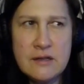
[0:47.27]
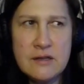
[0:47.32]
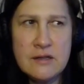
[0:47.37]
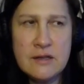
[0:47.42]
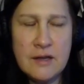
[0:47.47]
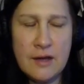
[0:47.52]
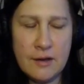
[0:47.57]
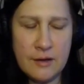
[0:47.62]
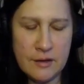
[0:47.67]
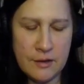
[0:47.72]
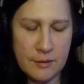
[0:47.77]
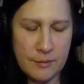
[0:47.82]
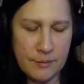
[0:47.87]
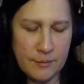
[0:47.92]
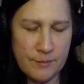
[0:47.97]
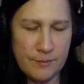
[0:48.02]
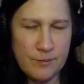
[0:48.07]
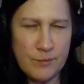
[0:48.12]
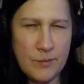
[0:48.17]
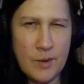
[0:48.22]

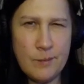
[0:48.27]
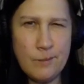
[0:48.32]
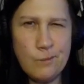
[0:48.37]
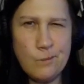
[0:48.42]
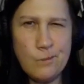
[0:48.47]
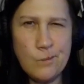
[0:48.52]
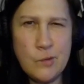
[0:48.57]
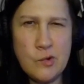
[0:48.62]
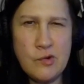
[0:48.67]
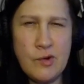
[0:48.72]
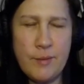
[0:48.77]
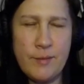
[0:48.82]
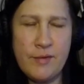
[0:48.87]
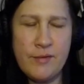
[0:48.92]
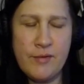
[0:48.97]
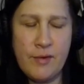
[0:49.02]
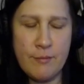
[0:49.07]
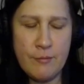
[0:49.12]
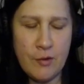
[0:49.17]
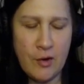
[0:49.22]
correct me
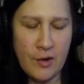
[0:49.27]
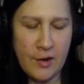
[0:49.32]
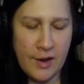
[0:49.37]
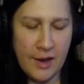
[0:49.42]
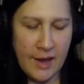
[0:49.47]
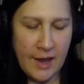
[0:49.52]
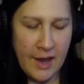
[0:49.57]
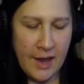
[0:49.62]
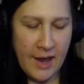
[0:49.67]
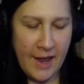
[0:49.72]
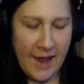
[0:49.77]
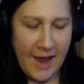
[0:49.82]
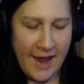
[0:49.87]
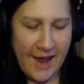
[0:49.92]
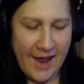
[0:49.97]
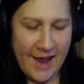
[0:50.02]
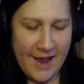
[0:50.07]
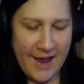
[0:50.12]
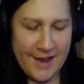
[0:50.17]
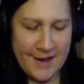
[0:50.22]
if I'm wrong.
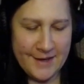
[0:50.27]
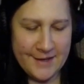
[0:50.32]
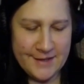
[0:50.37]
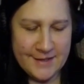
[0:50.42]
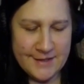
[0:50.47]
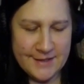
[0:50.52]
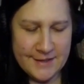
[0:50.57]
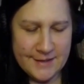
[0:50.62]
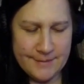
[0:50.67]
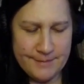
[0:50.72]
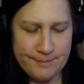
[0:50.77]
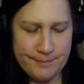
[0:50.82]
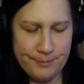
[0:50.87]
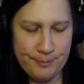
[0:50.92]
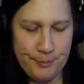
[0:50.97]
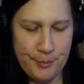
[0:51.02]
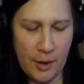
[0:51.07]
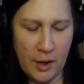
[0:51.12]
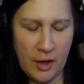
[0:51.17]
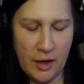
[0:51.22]

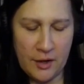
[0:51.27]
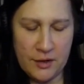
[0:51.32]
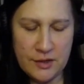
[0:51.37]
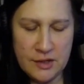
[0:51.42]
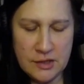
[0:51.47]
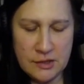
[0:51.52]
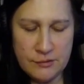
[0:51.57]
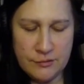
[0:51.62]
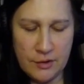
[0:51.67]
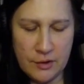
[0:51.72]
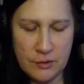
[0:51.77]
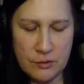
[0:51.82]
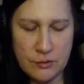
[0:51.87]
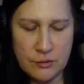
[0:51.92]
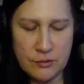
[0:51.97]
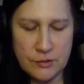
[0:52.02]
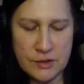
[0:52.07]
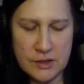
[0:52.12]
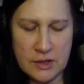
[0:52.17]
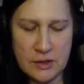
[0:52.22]
But on this
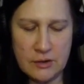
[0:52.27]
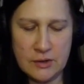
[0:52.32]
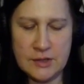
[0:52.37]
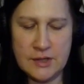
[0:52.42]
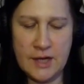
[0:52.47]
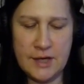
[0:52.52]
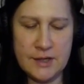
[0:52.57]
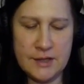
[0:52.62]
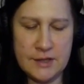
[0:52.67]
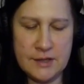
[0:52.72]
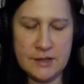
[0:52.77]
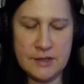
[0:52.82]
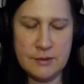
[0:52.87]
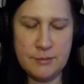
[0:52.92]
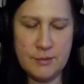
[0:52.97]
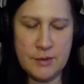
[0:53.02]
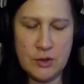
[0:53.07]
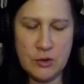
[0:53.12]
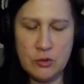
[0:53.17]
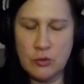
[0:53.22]
vocals, it looks like there's
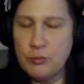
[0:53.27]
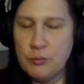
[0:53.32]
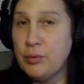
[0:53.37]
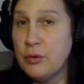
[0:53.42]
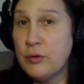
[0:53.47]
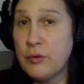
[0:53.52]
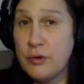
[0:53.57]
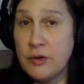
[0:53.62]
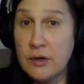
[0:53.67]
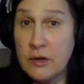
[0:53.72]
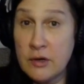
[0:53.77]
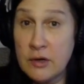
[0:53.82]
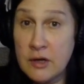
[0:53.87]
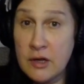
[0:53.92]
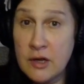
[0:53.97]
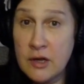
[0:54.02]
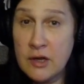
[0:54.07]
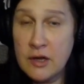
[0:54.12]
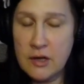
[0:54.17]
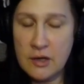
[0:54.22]
somebody called Paul Young,
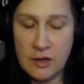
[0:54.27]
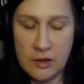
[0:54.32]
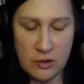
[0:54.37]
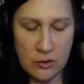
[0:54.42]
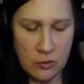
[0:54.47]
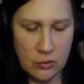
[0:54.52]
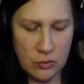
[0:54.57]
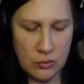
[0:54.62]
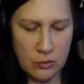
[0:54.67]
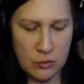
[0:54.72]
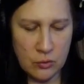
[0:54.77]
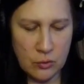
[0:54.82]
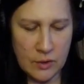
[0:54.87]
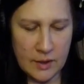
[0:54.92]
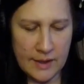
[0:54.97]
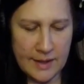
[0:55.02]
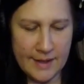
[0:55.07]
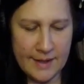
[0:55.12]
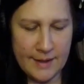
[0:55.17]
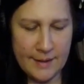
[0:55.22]
who
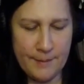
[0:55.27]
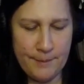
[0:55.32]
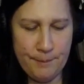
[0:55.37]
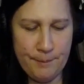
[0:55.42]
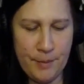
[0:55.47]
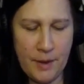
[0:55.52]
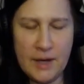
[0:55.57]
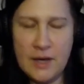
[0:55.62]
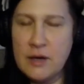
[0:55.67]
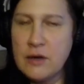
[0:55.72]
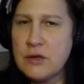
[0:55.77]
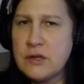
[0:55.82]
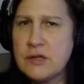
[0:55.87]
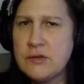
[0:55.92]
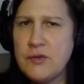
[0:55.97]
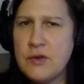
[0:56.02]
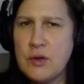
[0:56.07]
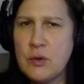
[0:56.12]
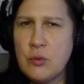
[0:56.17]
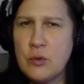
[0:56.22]
by the looks
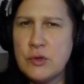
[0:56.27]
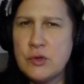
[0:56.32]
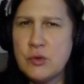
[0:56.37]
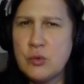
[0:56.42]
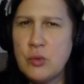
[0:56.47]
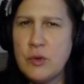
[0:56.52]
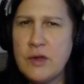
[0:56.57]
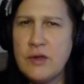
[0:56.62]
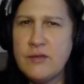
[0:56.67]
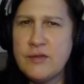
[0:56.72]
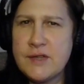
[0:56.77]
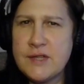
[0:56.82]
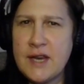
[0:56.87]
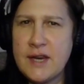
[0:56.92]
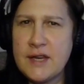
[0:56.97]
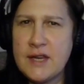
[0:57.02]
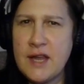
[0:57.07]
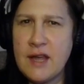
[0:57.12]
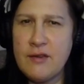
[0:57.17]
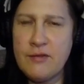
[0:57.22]
of it was with
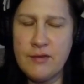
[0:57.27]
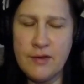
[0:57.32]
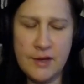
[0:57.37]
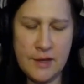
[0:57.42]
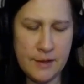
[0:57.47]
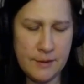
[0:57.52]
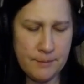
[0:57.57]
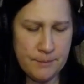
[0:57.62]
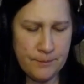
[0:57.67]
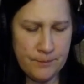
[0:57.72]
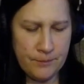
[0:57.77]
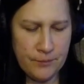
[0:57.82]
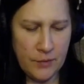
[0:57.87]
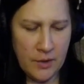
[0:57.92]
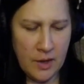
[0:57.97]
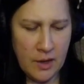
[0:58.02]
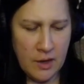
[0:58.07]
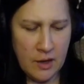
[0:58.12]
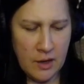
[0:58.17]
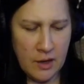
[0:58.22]
Sad Cafe.
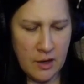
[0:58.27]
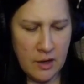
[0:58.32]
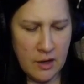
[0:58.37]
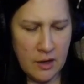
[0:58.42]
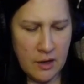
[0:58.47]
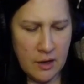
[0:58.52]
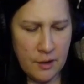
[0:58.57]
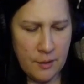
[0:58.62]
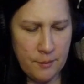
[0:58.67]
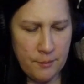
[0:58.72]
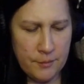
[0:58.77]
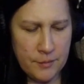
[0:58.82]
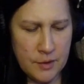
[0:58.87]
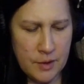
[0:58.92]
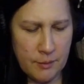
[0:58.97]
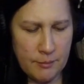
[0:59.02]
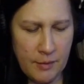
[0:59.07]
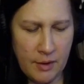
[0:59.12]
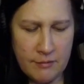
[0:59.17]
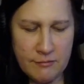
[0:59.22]
You
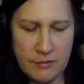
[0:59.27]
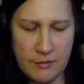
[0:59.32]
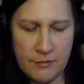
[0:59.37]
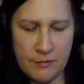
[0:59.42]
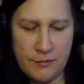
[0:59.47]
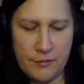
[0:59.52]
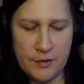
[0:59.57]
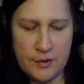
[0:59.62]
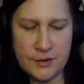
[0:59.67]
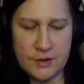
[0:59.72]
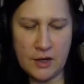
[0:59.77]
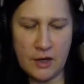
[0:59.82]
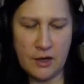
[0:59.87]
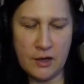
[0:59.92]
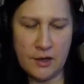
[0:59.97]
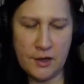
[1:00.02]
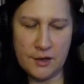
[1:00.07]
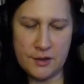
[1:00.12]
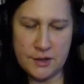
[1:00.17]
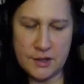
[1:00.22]
got Mike Rutherford
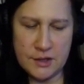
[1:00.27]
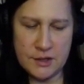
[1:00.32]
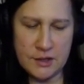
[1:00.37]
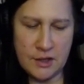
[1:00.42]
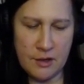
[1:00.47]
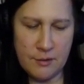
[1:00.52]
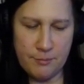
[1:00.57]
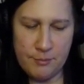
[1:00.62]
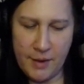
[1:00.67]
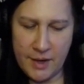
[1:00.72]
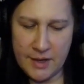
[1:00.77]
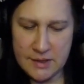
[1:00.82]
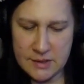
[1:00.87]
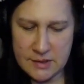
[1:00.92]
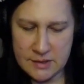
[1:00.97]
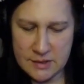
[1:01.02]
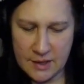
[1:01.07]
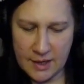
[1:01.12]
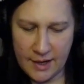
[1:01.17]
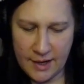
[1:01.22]
on guitar and
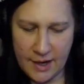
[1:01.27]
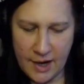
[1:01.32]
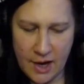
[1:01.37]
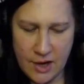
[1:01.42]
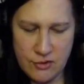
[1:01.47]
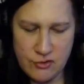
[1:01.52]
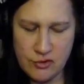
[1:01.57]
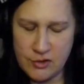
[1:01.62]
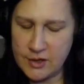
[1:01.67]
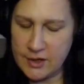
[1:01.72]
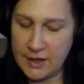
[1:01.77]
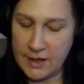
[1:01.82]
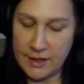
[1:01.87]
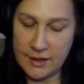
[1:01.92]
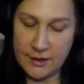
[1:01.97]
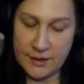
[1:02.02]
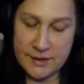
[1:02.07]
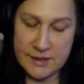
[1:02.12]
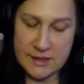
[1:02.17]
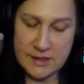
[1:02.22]
bass, Adrian Lee
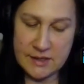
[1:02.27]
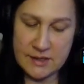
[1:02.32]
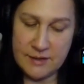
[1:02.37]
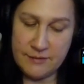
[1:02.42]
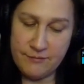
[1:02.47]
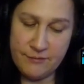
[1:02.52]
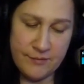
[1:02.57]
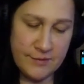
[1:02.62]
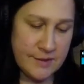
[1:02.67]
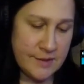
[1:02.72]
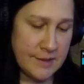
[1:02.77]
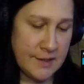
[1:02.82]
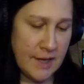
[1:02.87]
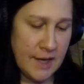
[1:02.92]
on synths,